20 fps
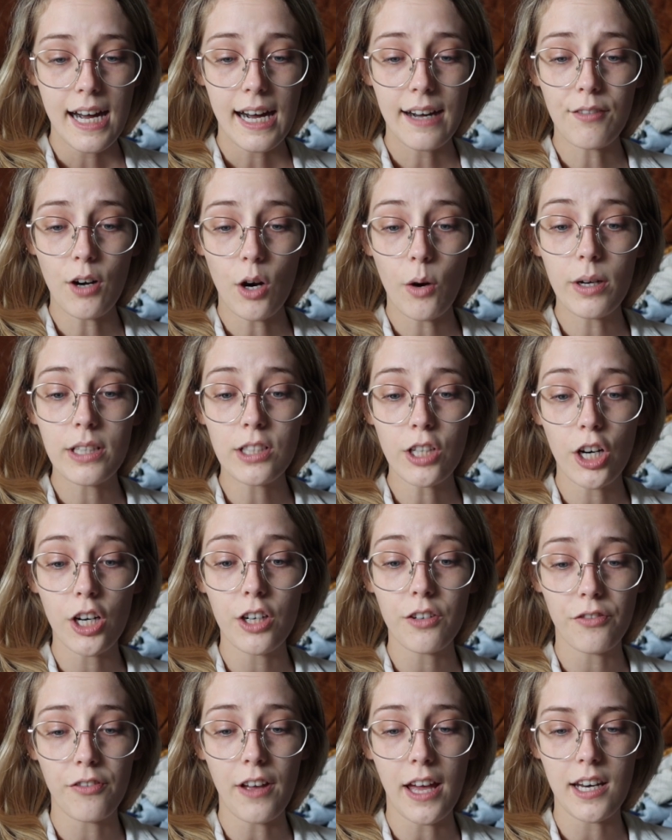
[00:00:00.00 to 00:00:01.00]
I've always
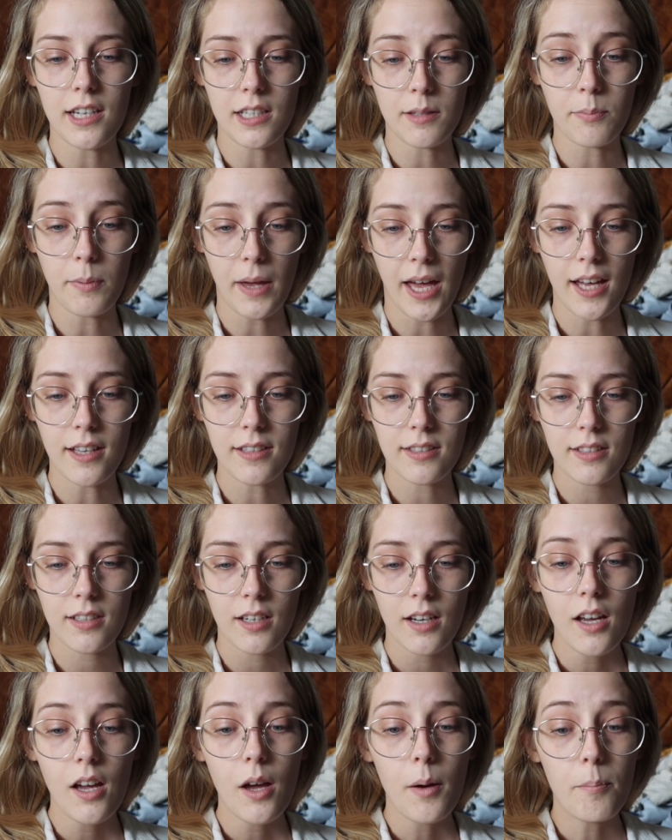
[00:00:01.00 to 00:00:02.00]
heard fed is best,